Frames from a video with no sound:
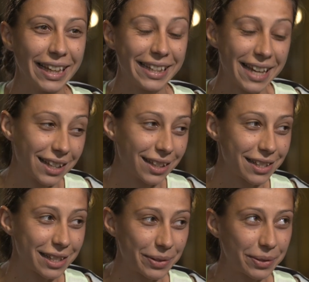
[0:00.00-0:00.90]
Yeah,
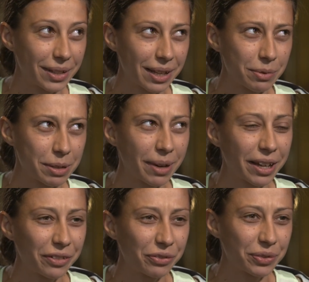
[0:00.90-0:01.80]
that's true. That was
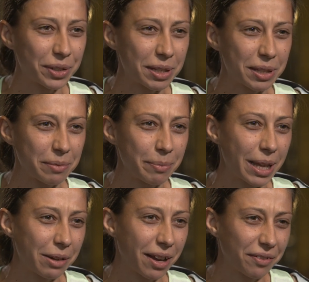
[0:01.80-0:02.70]
my first
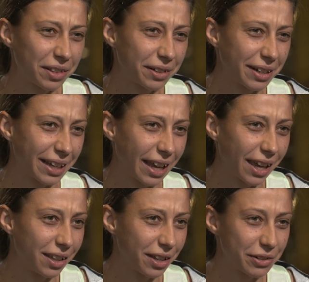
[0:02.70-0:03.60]
medal after
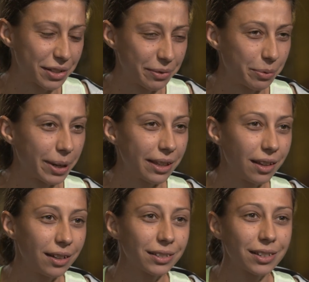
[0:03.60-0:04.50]
8 years of
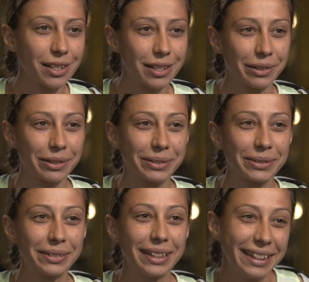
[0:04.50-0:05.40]
waiting.
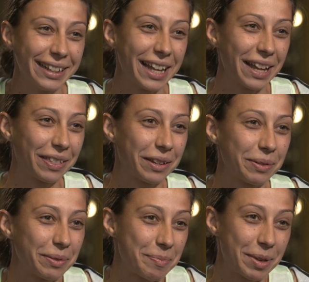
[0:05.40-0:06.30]
So the
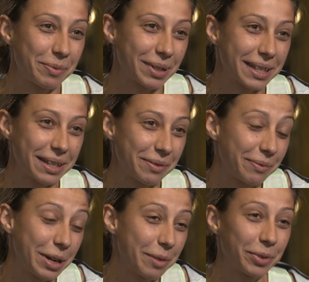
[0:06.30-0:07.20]
European was
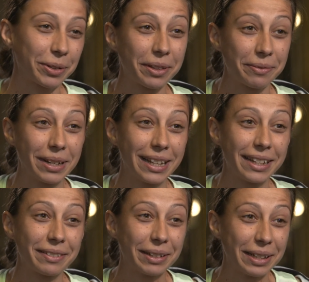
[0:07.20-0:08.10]
really brought
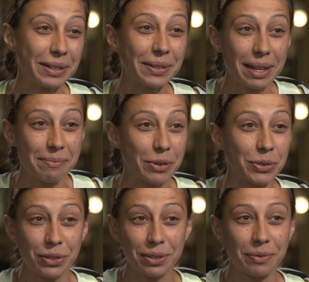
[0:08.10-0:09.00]
really good
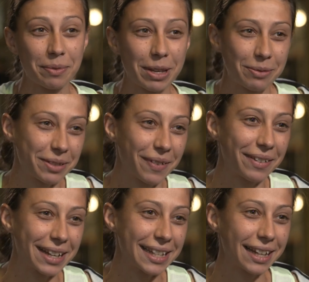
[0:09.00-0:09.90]
emotions for me. It was
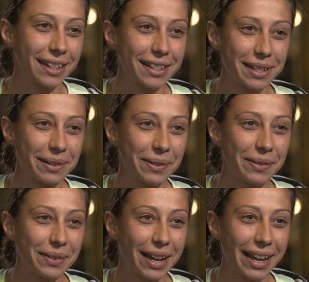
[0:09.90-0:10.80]
very exciting.
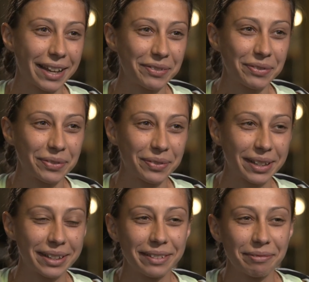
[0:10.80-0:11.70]
So I
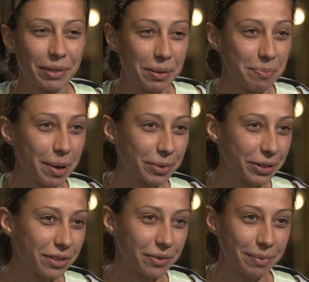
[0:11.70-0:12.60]
have good
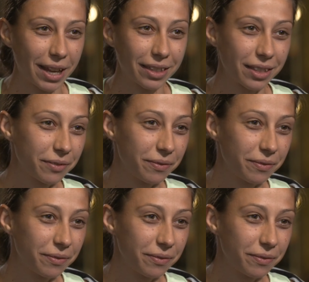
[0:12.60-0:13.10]
memories from that.